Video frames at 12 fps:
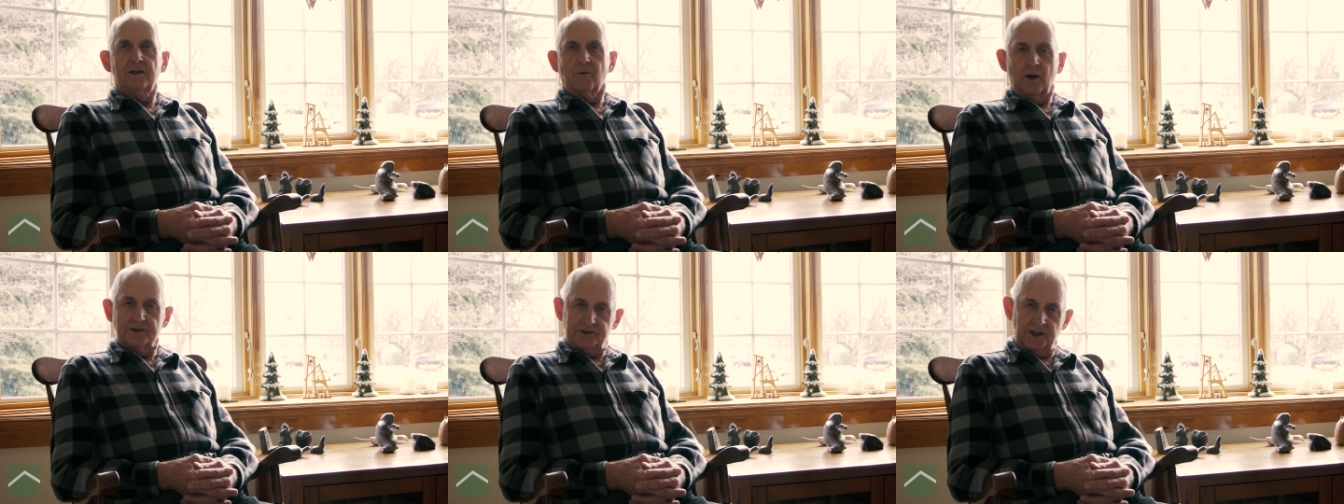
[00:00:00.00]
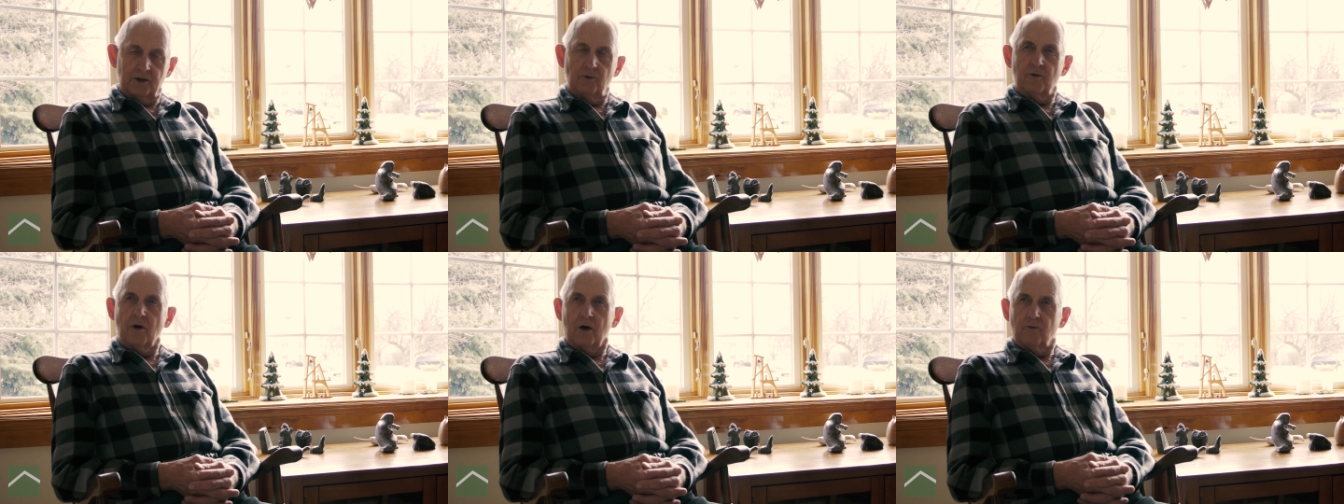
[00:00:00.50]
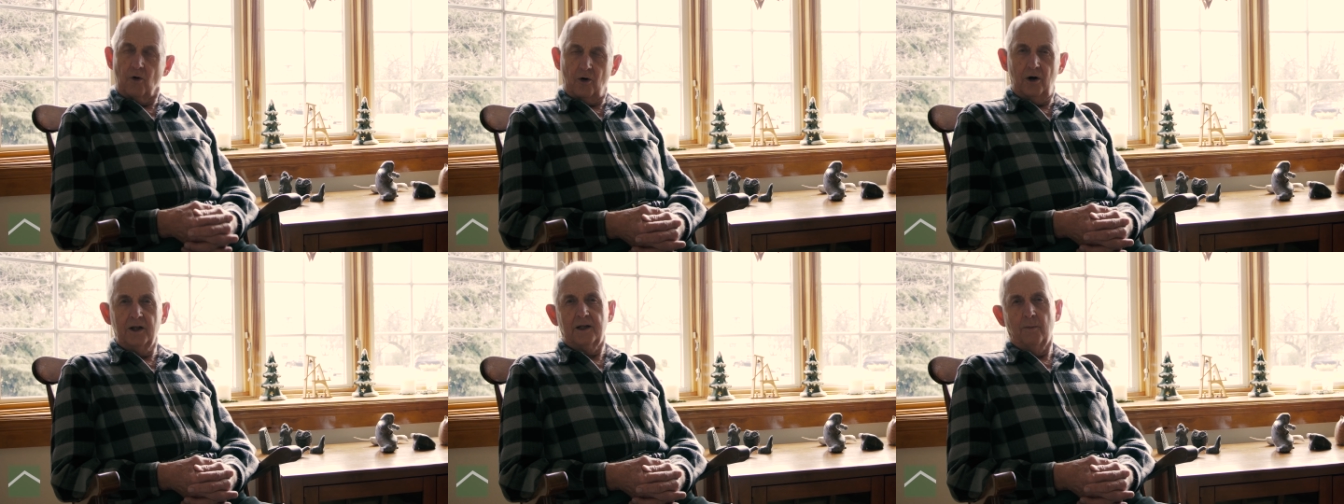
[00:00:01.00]
one thing we were
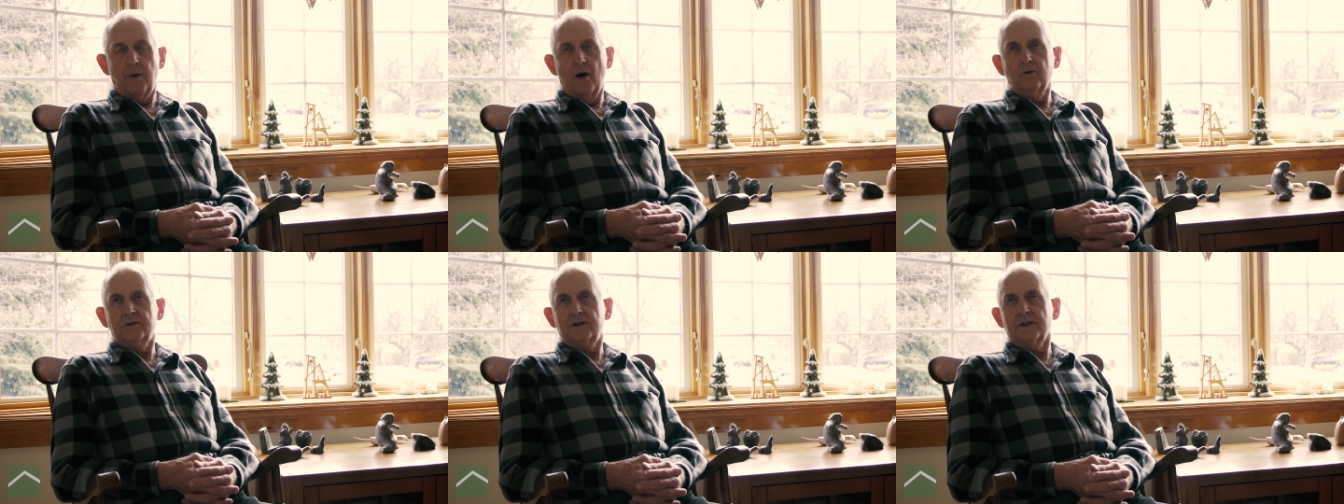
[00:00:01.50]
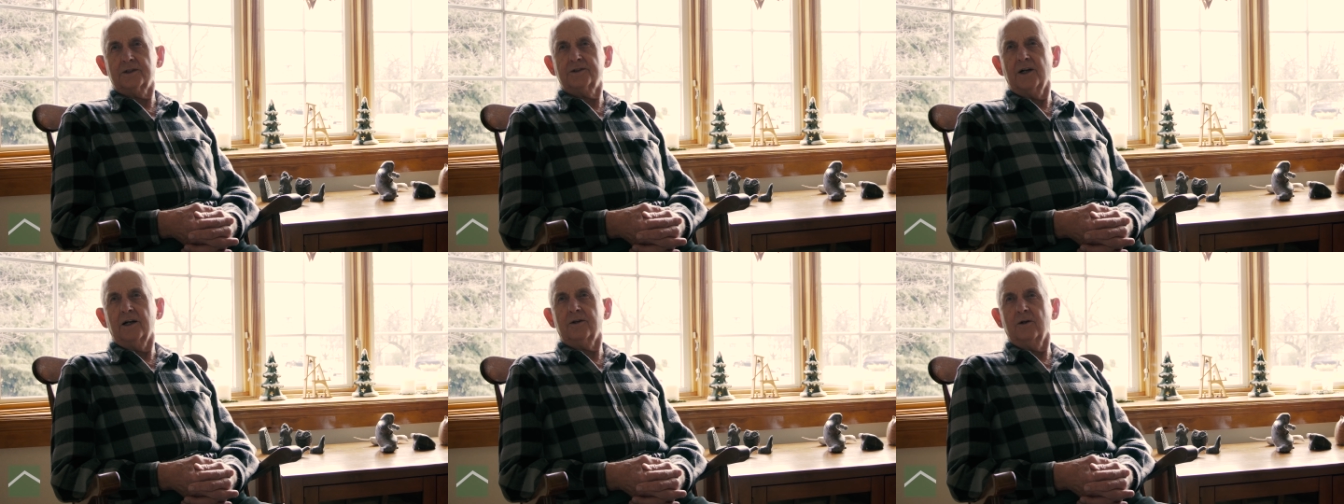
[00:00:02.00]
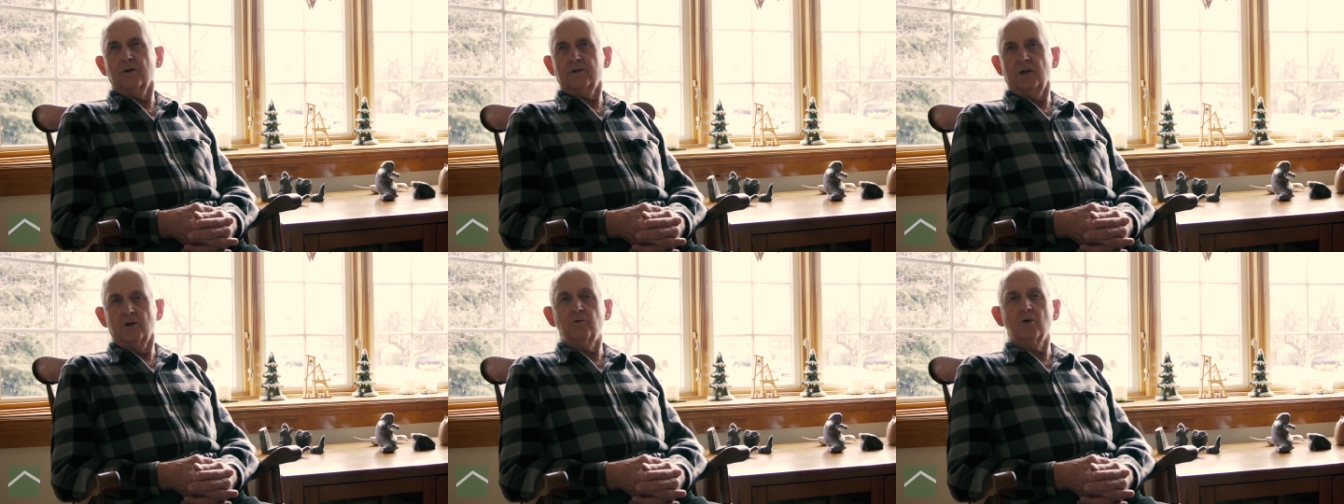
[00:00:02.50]
worried about, is that it,
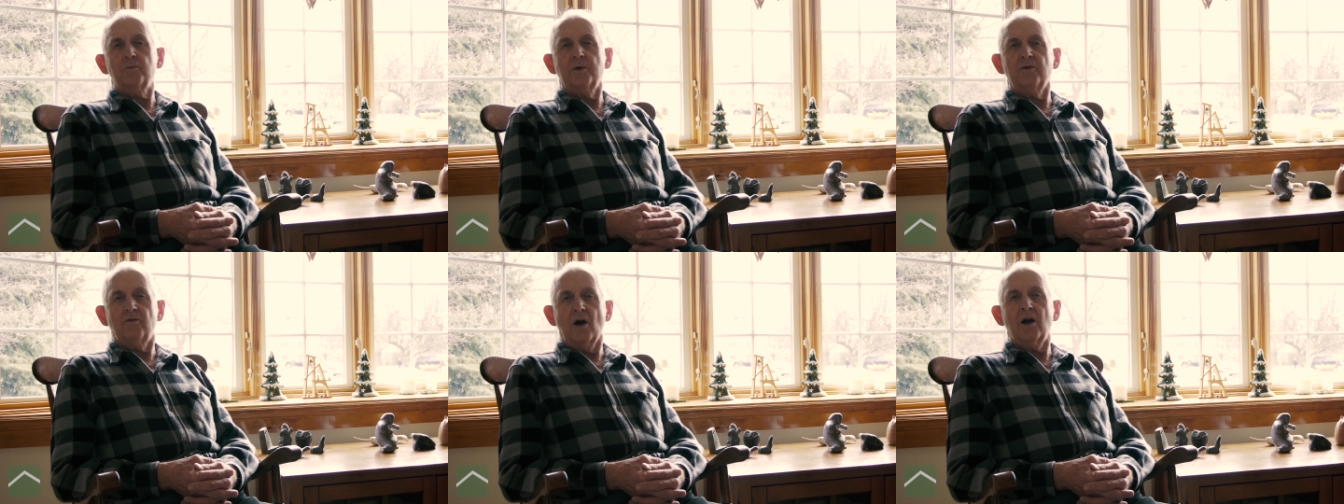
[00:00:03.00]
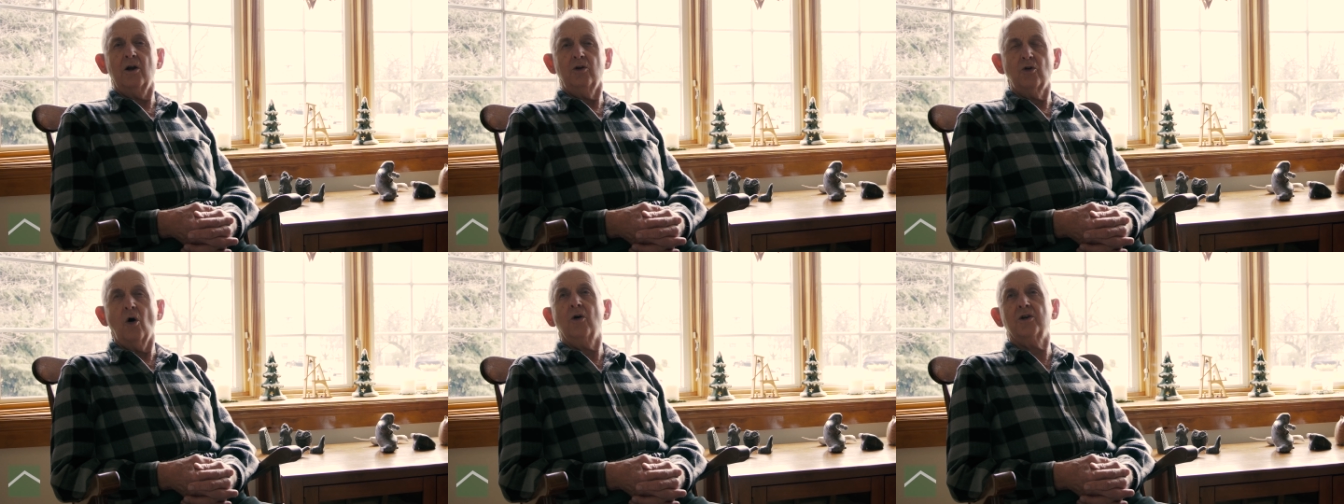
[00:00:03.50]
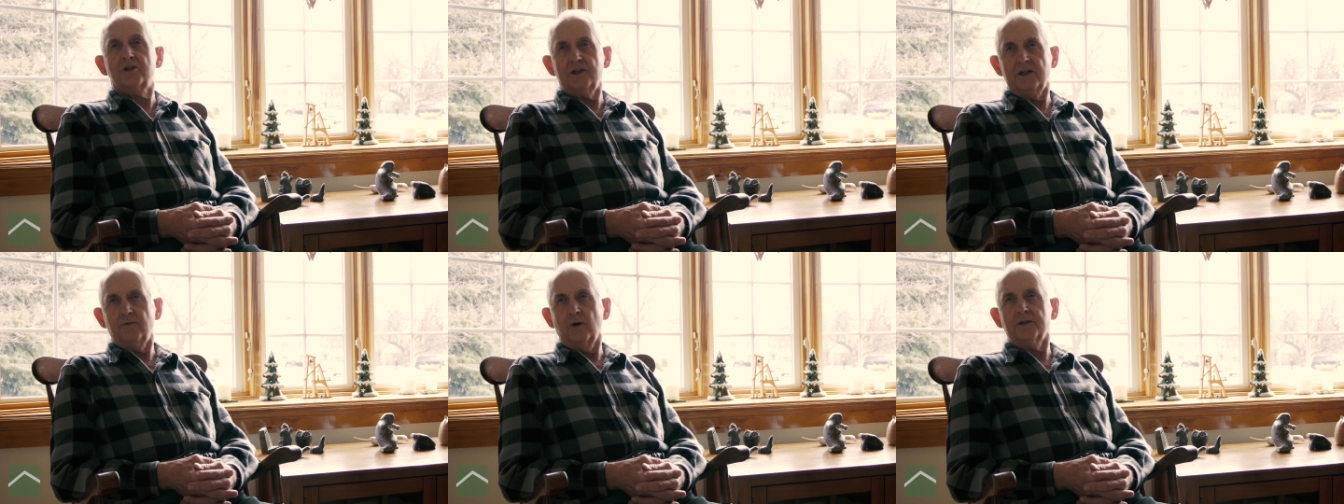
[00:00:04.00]
it would be very
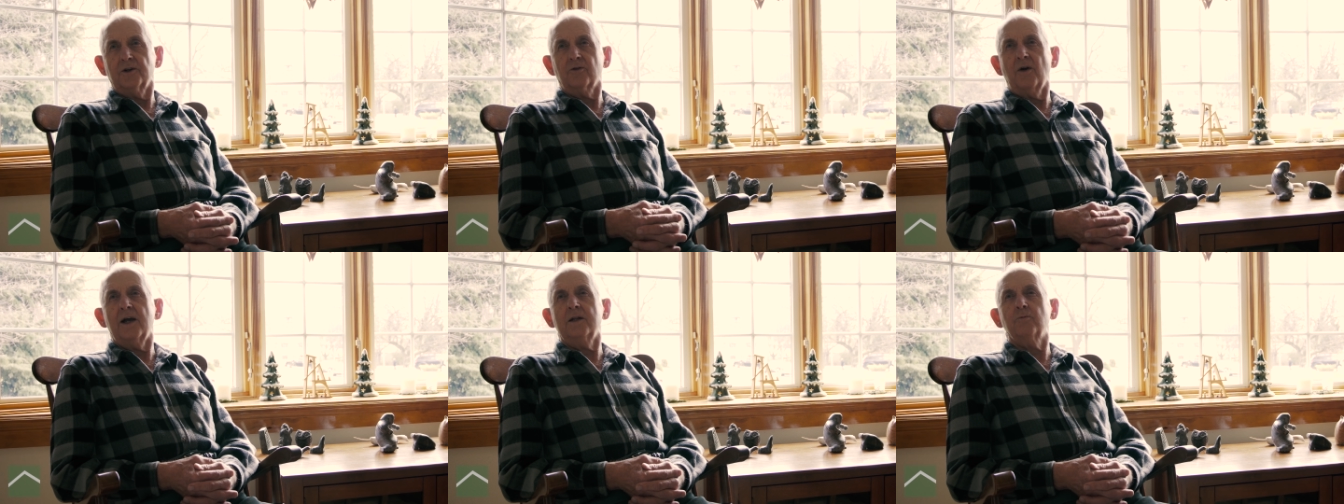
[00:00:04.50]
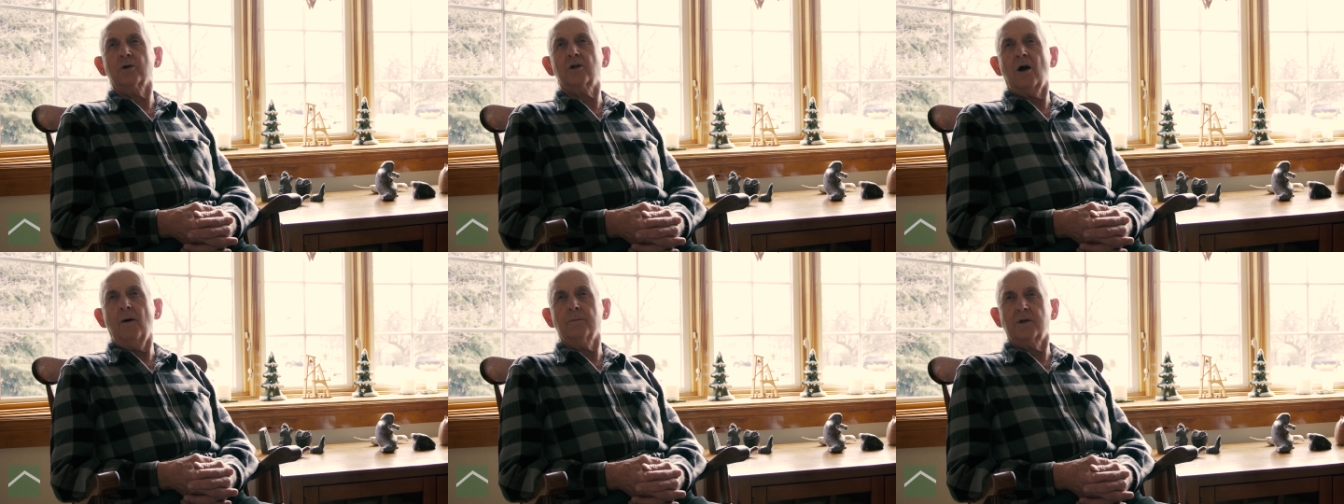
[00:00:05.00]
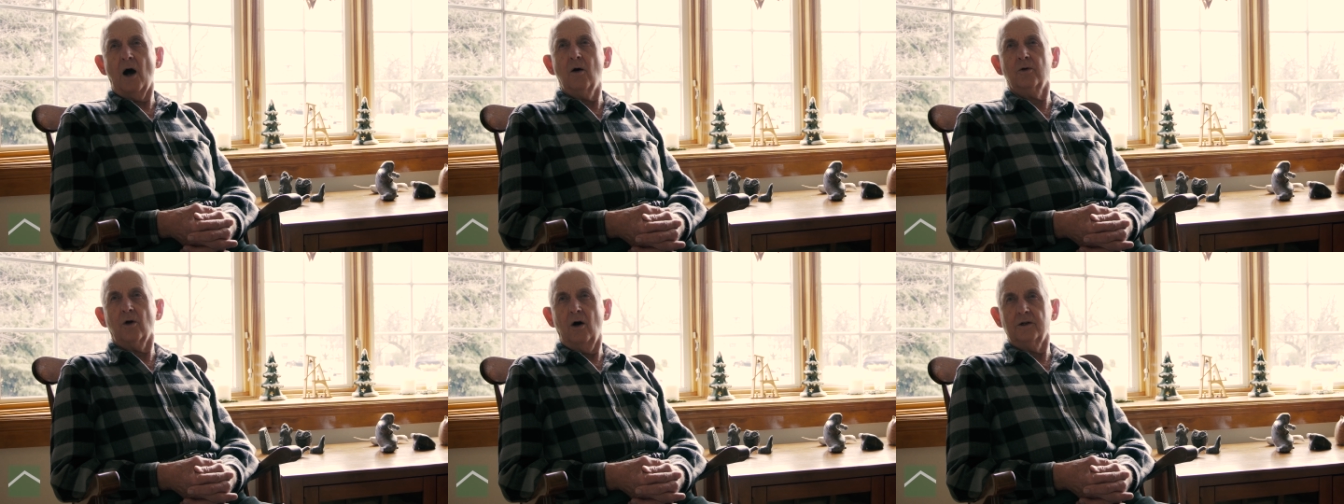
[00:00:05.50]
noisy when the rain would come
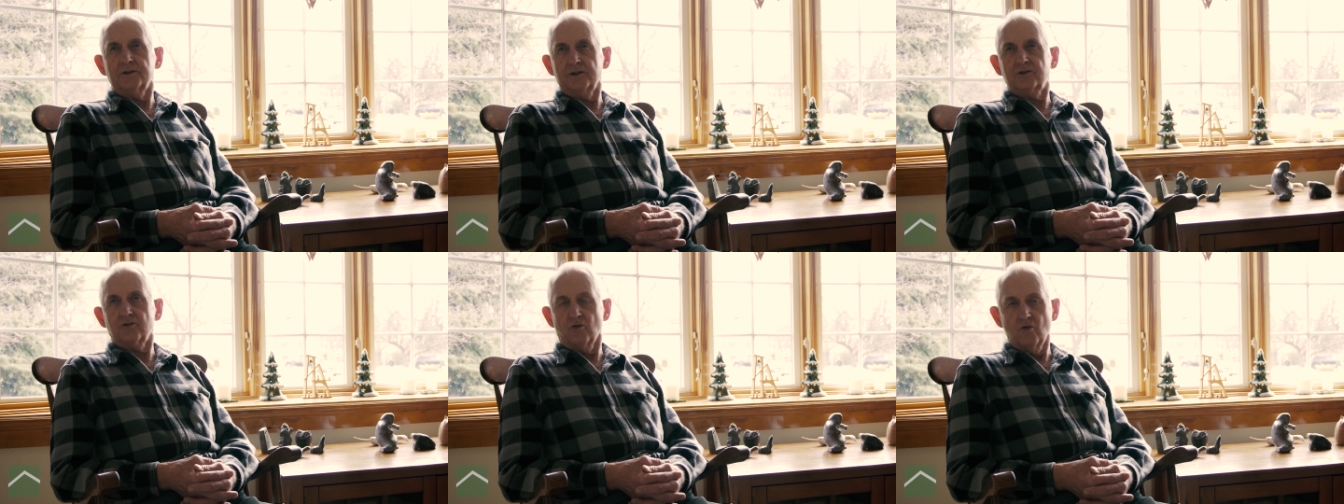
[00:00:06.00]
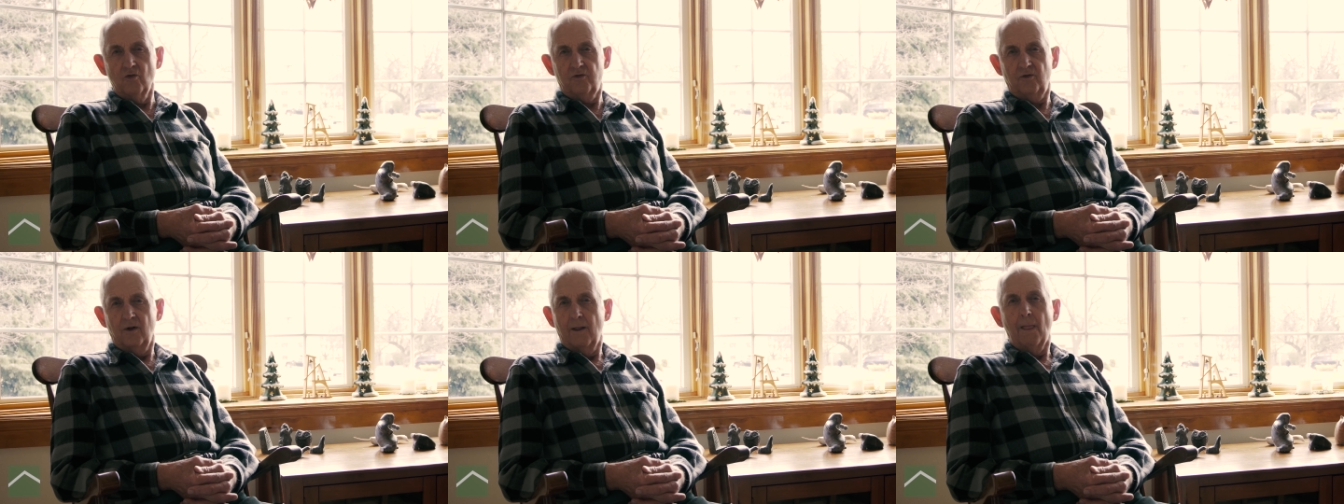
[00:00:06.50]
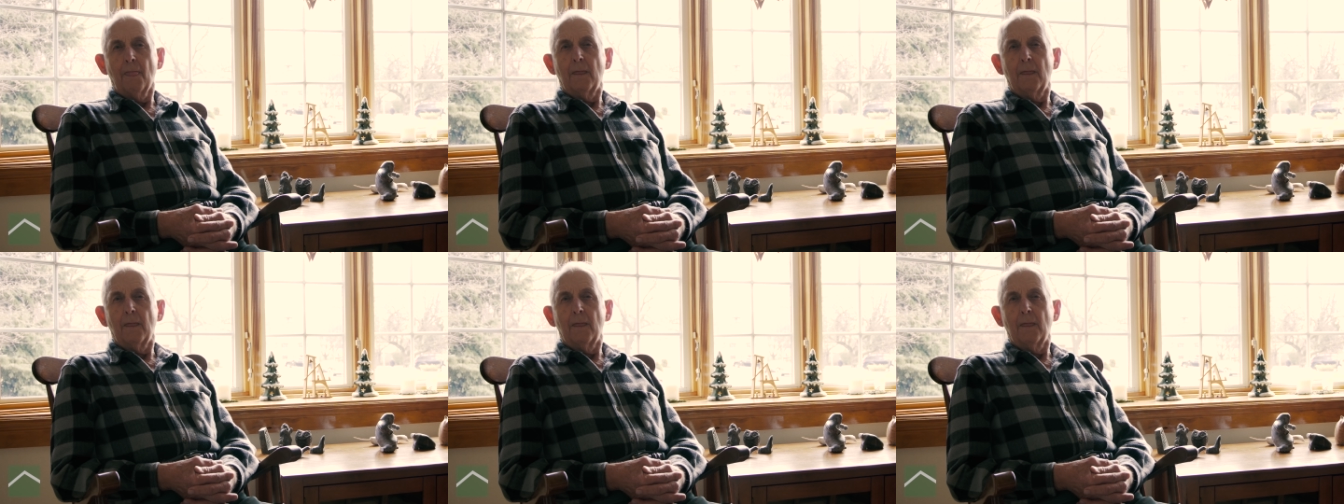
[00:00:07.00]
down on this roof.